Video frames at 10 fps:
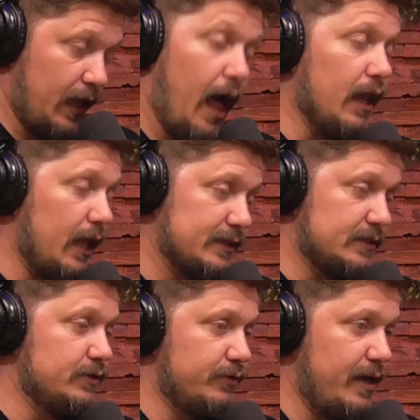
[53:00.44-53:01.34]
I like to
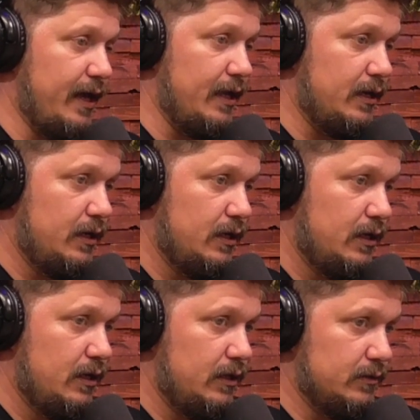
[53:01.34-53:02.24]
do that.
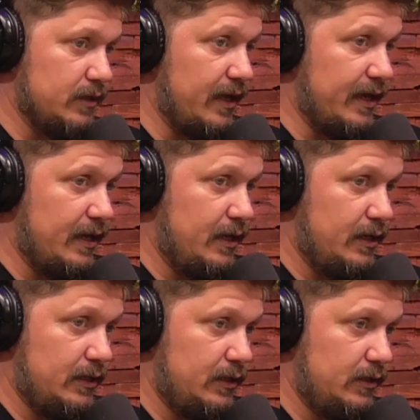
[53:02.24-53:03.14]
It's like,
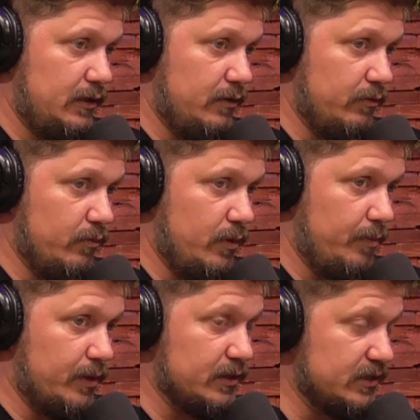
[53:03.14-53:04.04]

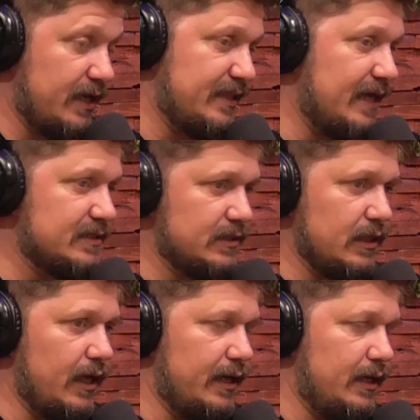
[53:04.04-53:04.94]
because like that's
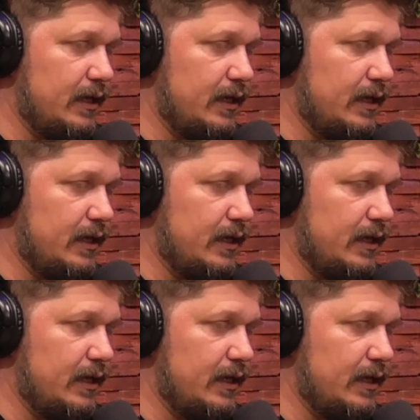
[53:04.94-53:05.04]
like,